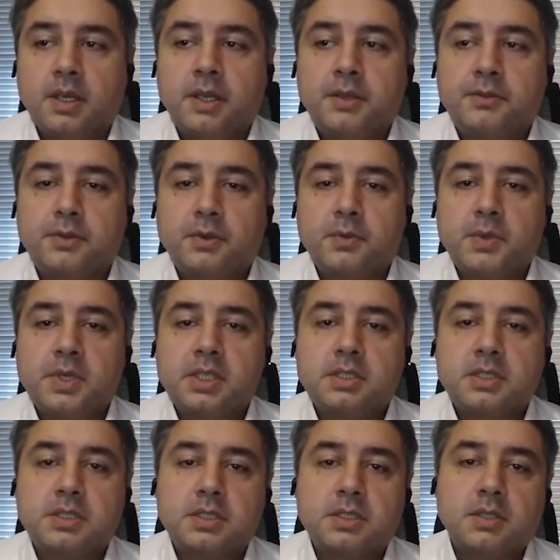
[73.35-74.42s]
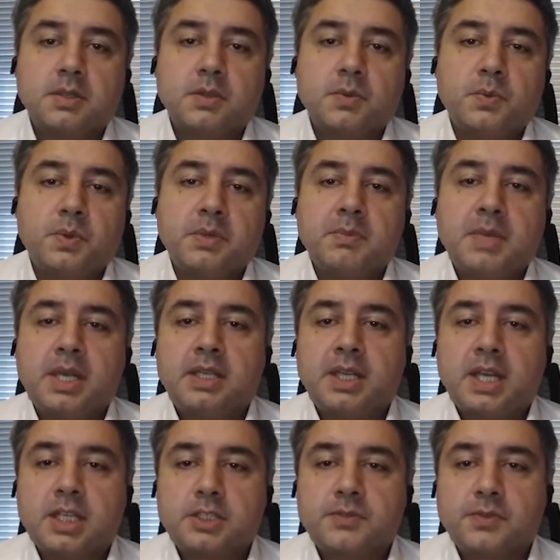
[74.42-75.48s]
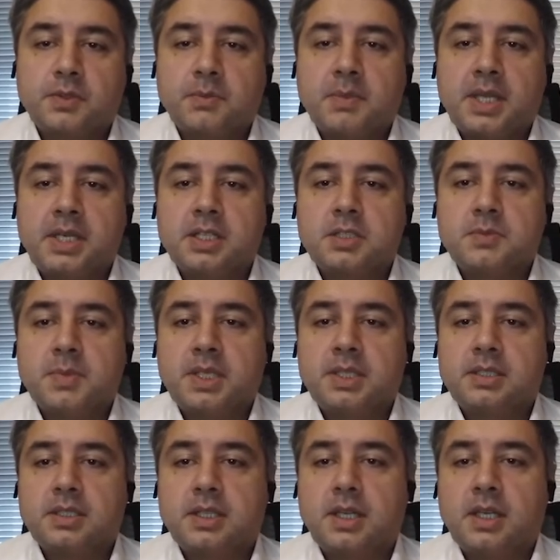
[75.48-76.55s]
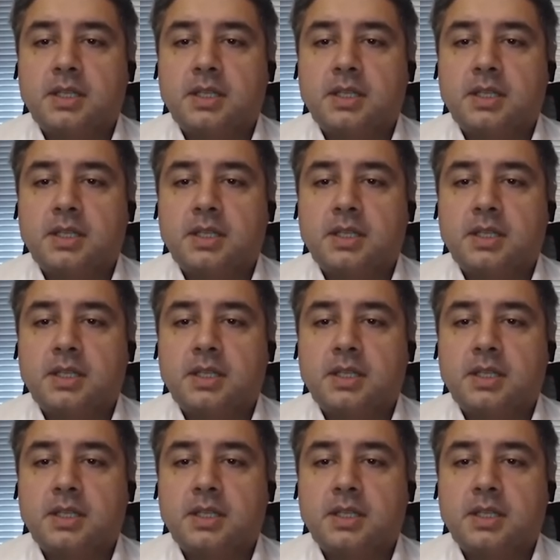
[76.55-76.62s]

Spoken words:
and through which we make cash flow management